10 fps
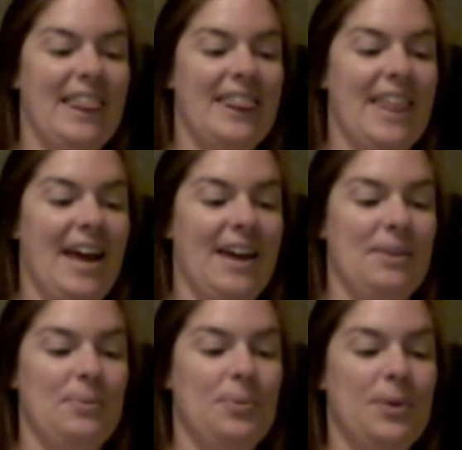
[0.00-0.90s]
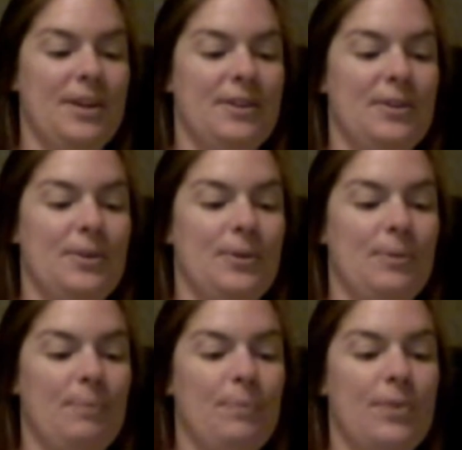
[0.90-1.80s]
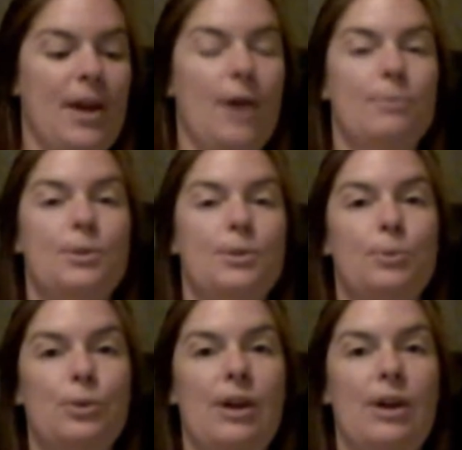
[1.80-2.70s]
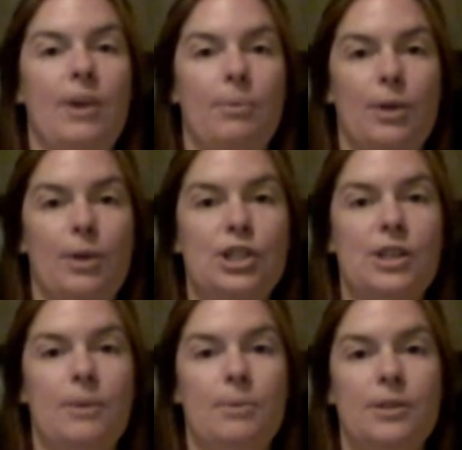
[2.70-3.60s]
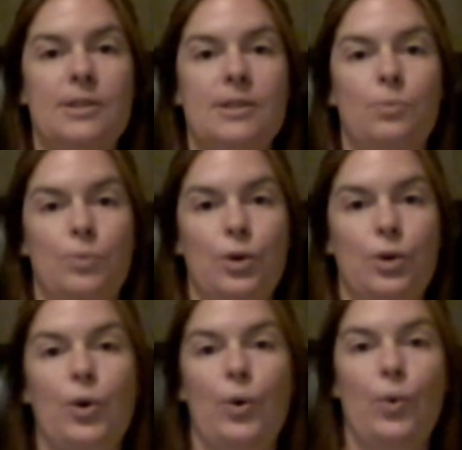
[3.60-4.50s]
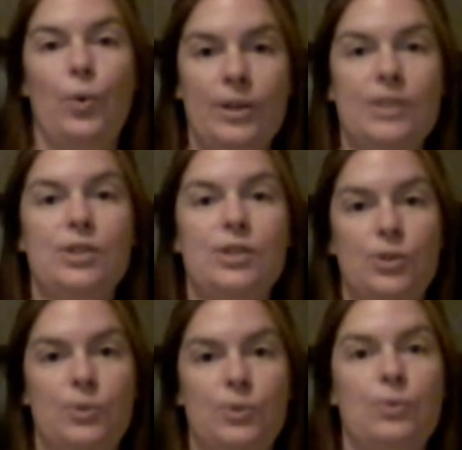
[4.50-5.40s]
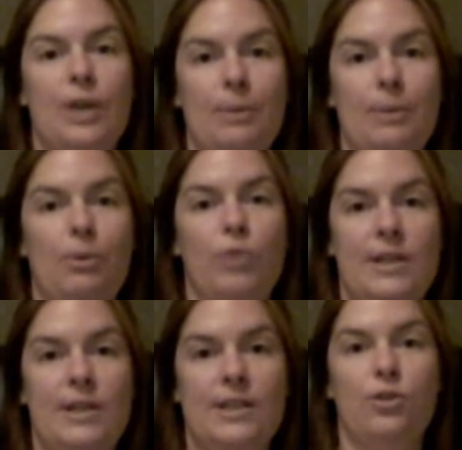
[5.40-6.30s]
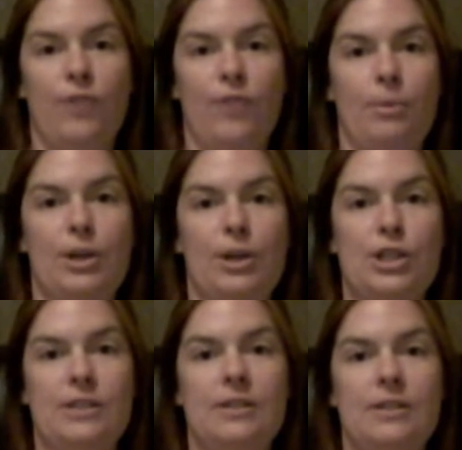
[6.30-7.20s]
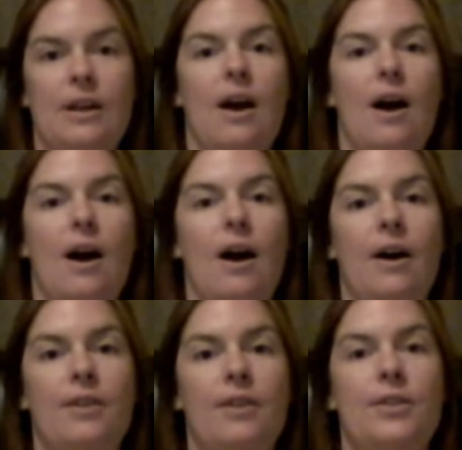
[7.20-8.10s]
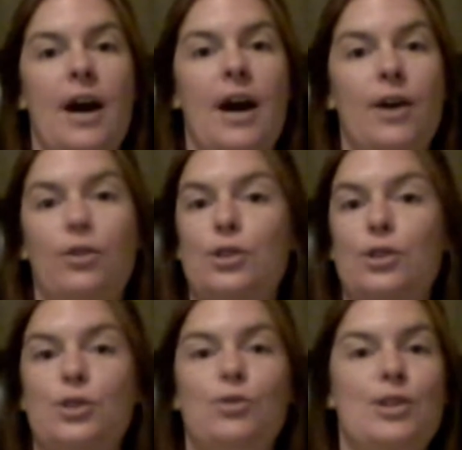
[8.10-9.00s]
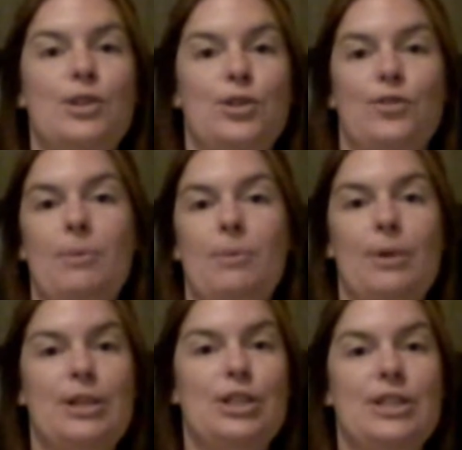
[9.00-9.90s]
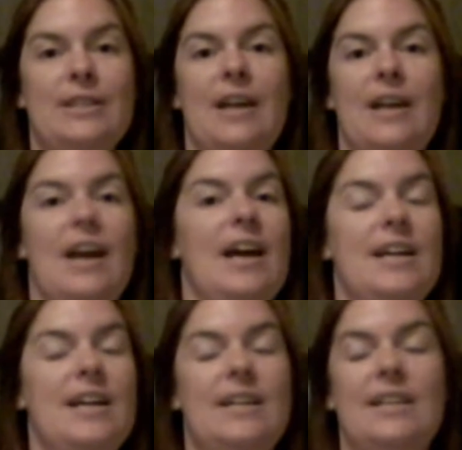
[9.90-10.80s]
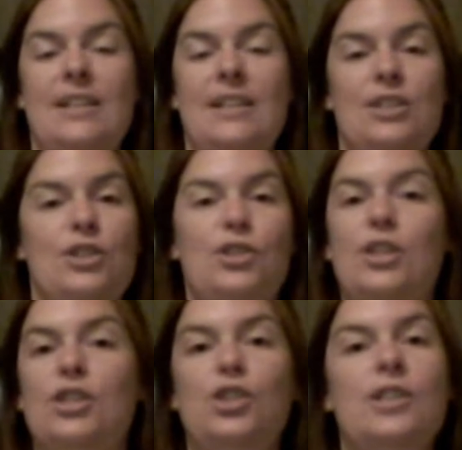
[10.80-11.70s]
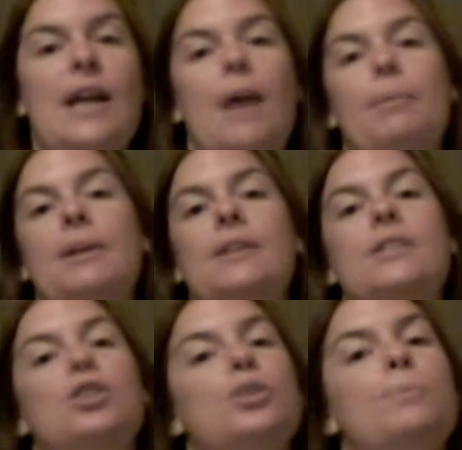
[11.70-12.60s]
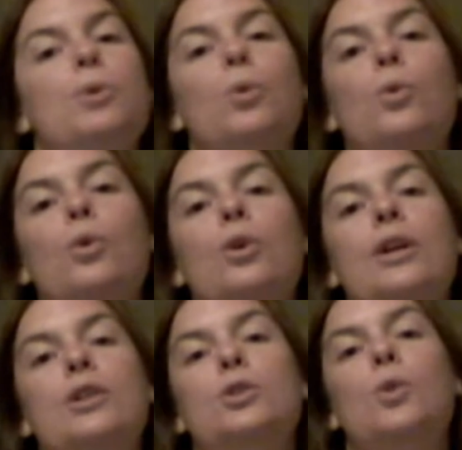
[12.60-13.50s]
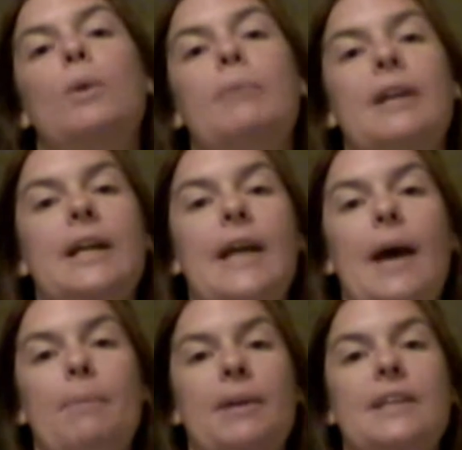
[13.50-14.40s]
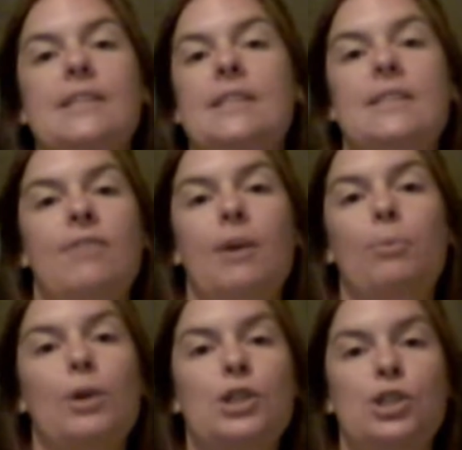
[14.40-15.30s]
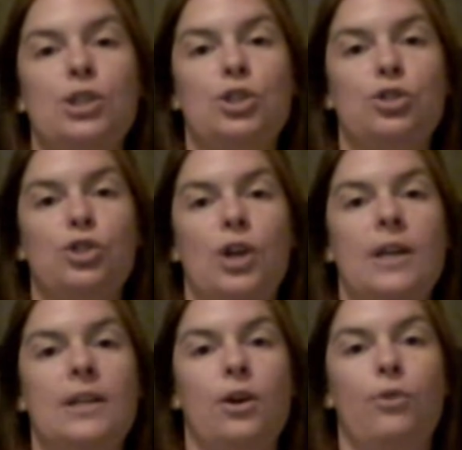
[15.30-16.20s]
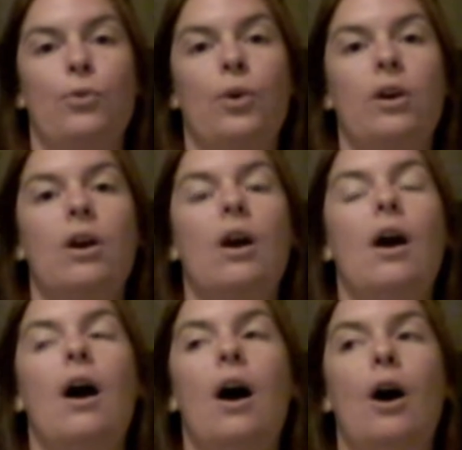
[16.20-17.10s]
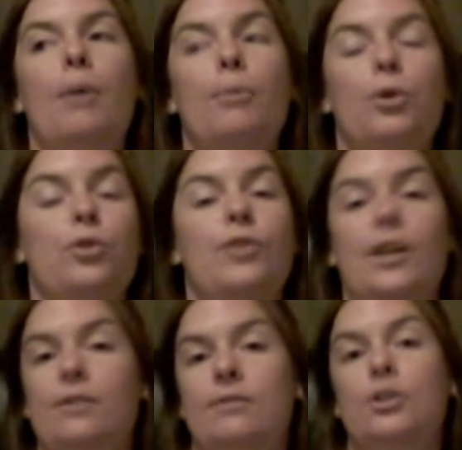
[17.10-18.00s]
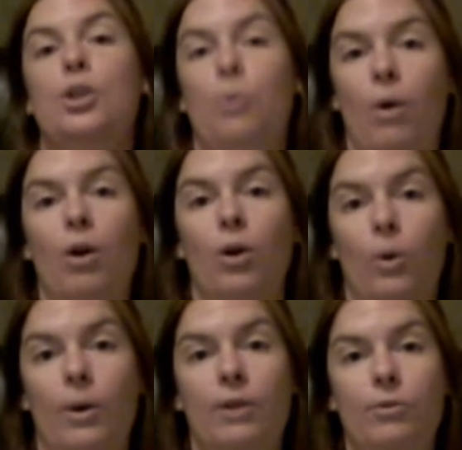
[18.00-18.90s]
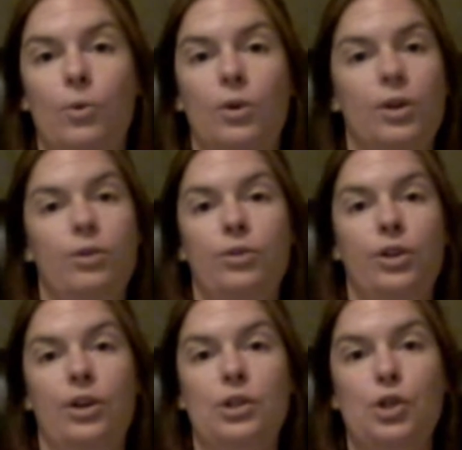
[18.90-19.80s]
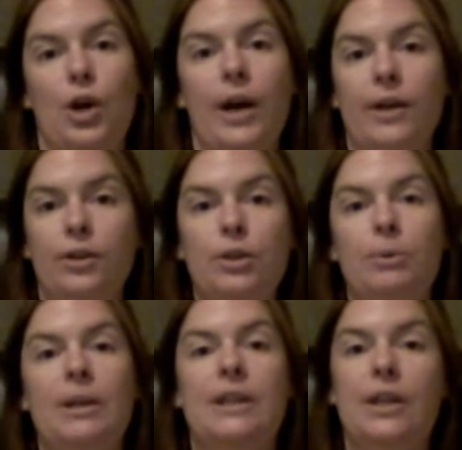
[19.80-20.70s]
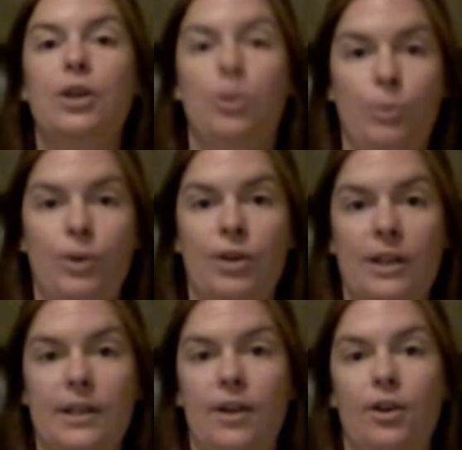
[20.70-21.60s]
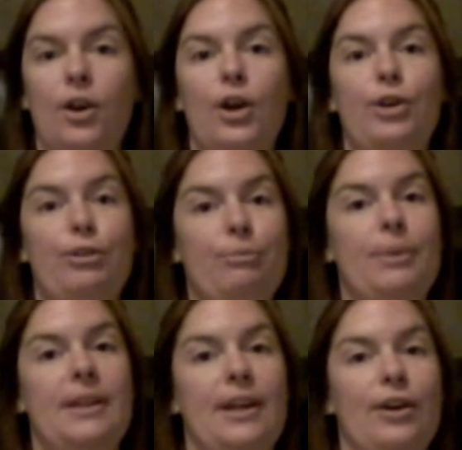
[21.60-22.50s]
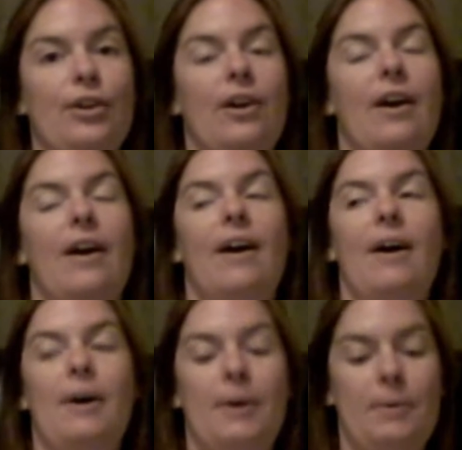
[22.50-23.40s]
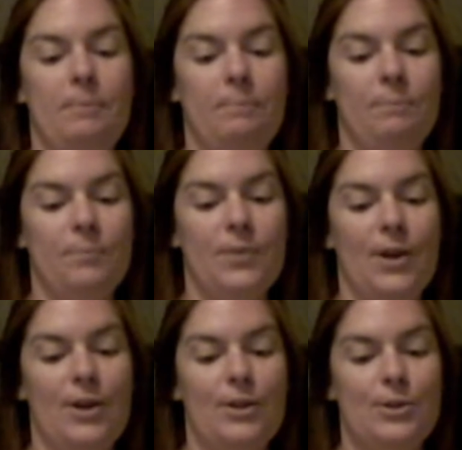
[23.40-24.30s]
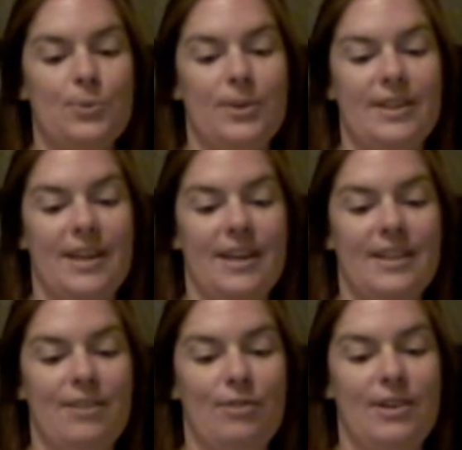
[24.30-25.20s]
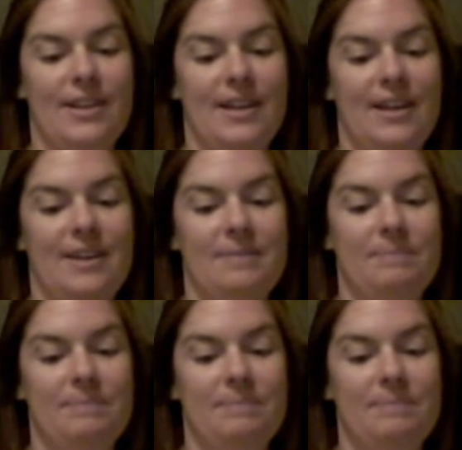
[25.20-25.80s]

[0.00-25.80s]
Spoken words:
that will help to pull that vibration up, because your goal is to keep on raising your vibration. The higher that you raise your vibration, it's just happiness, just pure enjoyment and happiness is the vibration that you're trying to go for, or that you are going for. You're not trying to do anything. You will get there. You've been there. There's one thing that really